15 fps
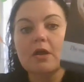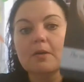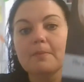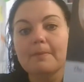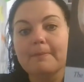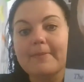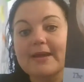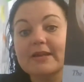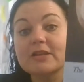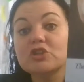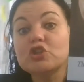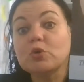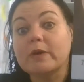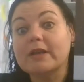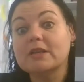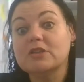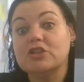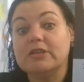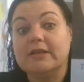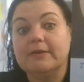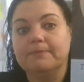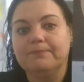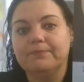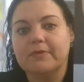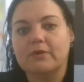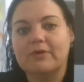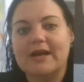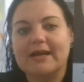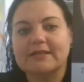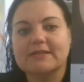Manage your energy.
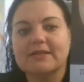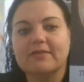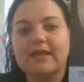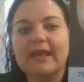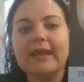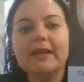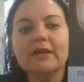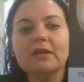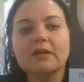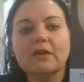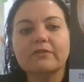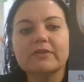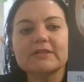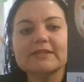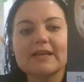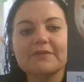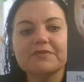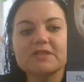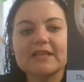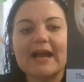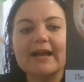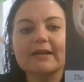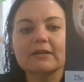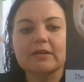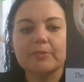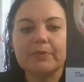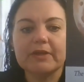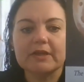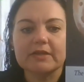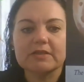Right, the end of a tough cycle
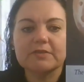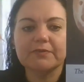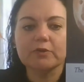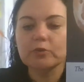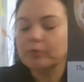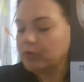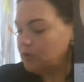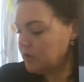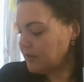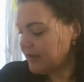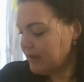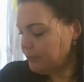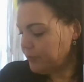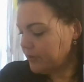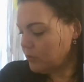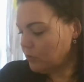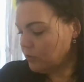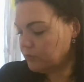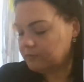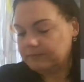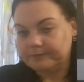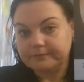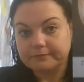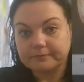appears. Full moon in Capricorn.